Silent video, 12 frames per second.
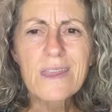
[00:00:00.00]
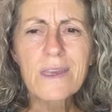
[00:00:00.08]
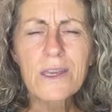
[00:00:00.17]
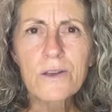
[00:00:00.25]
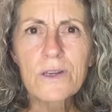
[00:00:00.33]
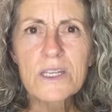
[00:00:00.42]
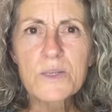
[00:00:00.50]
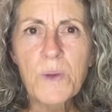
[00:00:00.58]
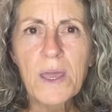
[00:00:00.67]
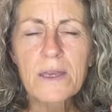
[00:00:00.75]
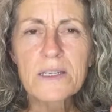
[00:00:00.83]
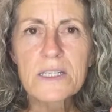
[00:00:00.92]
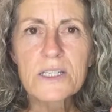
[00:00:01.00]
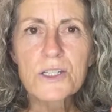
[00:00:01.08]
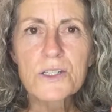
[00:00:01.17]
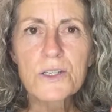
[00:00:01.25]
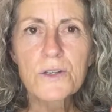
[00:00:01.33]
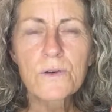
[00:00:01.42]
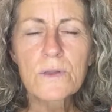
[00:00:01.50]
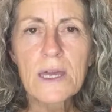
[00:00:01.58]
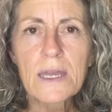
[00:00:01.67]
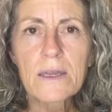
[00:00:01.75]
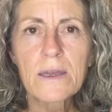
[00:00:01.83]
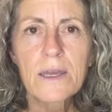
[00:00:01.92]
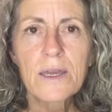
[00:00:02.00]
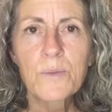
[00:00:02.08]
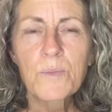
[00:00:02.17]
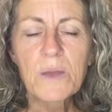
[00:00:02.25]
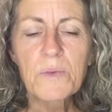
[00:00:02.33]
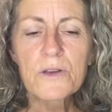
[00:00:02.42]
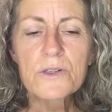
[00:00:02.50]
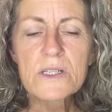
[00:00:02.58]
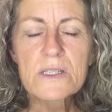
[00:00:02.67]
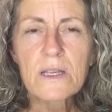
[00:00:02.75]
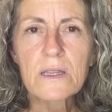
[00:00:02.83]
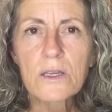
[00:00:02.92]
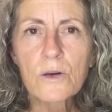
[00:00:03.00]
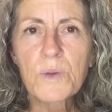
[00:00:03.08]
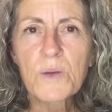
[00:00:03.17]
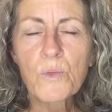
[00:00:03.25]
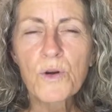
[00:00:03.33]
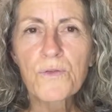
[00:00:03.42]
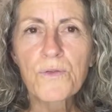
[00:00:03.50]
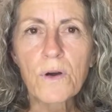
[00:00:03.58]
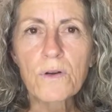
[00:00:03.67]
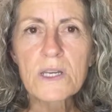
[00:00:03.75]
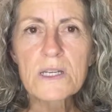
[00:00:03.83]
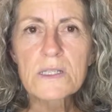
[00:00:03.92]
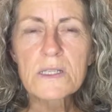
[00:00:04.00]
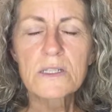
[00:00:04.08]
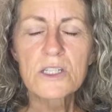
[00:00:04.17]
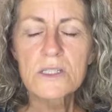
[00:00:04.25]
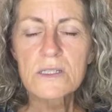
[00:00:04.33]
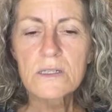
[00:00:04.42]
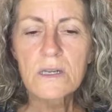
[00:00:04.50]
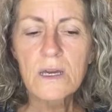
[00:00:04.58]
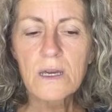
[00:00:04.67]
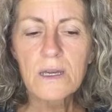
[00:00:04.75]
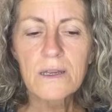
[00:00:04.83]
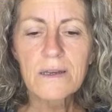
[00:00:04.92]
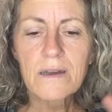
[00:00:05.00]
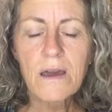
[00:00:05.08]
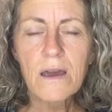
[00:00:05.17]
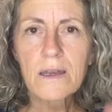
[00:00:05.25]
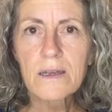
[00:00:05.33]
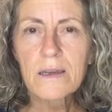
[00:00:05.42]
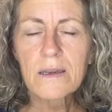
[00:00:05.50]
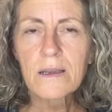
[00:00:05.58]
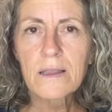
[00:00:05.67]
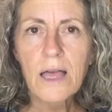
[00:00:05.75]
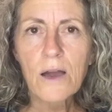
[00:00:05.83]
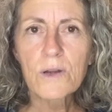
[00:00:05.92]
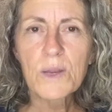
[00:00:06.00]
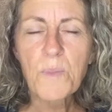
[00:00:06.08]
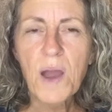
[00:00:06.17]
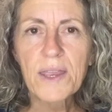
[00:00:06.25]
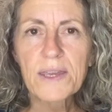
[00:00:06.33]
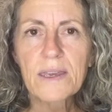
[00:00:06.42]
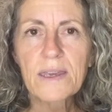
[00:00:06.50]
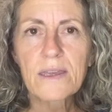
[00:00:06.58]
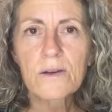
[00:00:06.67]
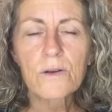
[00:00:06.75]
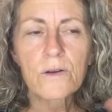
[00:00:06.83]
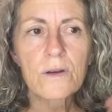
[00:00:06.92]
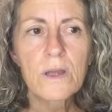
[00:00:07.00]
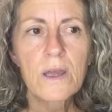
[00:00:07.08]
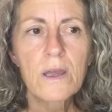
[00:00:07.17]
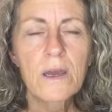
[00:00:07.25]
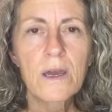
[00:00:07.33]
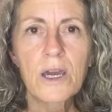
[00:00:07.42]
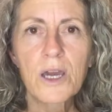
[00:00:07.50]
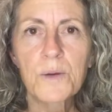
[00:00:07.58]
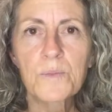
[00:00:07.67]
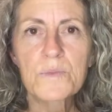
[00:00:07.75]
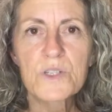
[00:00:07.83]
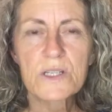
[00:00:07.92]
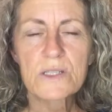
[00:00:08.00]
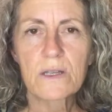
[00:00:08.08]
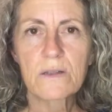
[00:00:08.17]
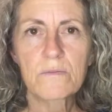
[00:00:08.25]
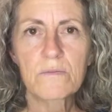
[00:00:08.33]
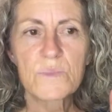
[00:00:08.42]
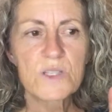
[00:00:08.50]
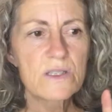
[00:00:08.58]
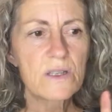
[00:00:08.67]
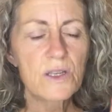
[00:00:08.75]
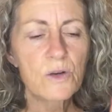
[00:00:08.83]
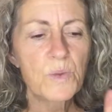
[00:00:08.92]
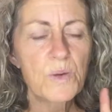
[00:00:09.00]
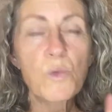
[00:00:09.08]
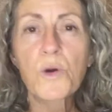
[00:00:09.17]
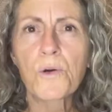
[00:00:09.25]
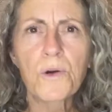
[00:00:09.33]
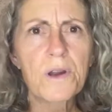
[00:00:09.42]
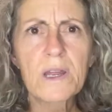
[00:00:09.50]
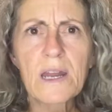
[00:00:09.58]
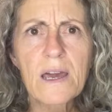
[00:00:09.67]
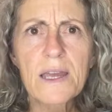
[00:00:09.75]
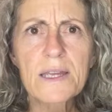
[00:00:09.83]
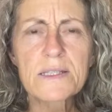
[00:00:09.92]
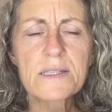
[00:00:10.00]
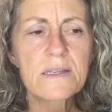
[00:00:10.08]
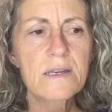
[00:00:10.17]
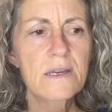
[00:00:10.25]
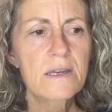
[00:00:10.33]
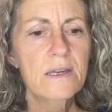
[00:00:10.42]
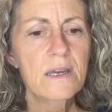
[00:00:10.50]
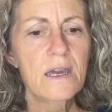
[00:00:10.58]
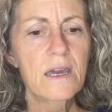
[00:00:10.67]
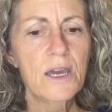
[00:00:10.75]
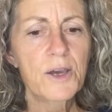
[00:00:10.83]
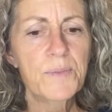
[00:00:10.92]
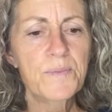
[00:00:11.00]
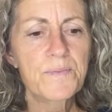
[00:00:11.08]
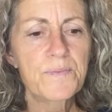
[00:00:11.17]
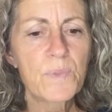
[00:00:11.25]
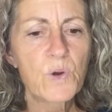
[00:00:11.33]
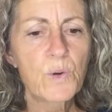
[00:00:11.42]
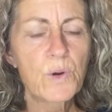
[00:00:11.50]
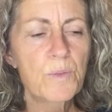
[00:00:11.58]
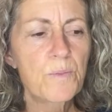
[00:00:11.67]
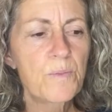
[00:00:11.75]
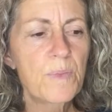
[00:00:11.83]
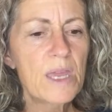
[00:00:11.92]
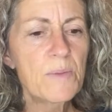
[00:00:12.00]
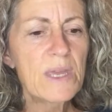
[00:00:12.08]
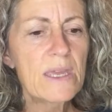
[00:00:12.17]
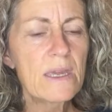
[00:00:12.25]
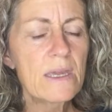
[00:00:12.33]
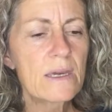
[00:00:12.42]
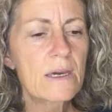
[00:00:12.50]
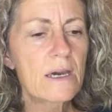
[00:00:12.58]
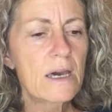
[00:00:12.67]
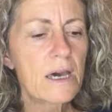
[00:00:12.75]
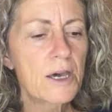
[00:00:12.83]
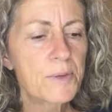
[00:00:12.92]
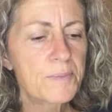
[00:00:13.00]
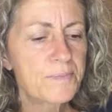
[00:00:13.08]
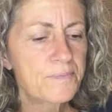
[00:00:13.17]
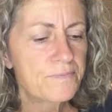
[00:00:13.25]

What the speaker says: that you need to pay attention to, like maybe you're just a little bit more focused, just not cloudy minded, or just a little bit more organized, or maybe oh